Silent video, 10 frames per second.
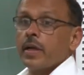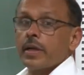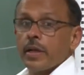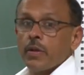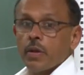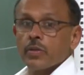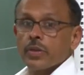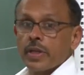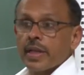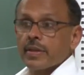can you also
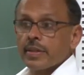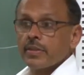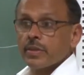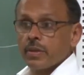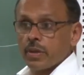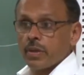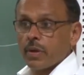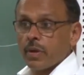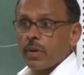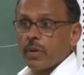take this
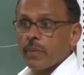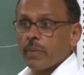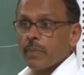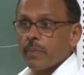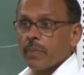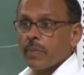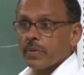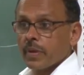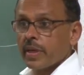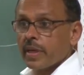node.
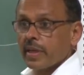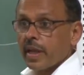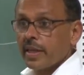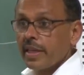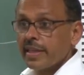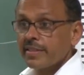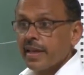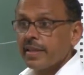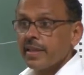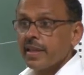So, he can
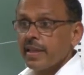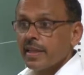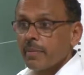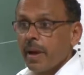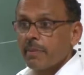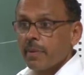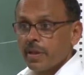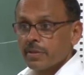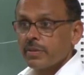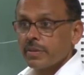reassign the map
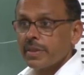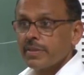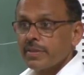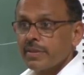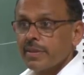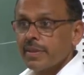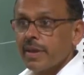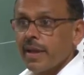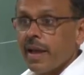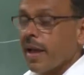task to this.
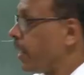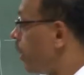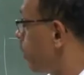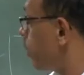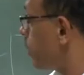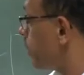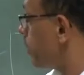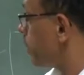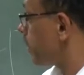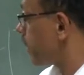Now, do, do,
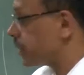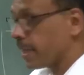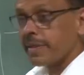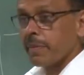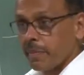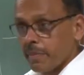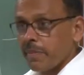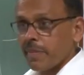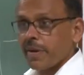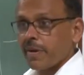because there is a,
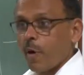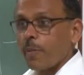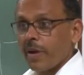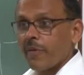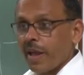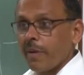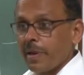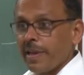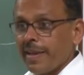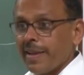a copy
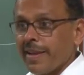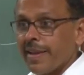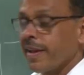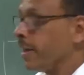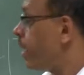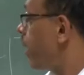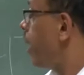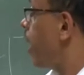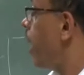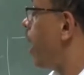available here,
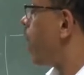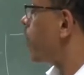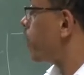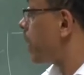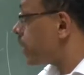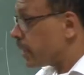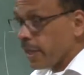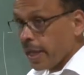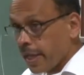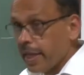um, but
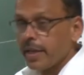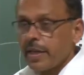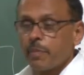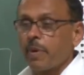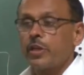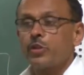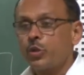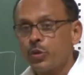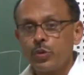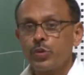again it might
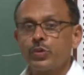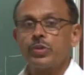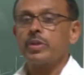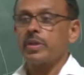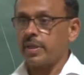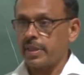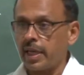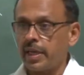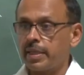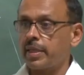choose uh,
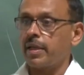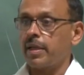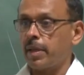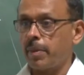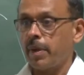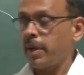that uh,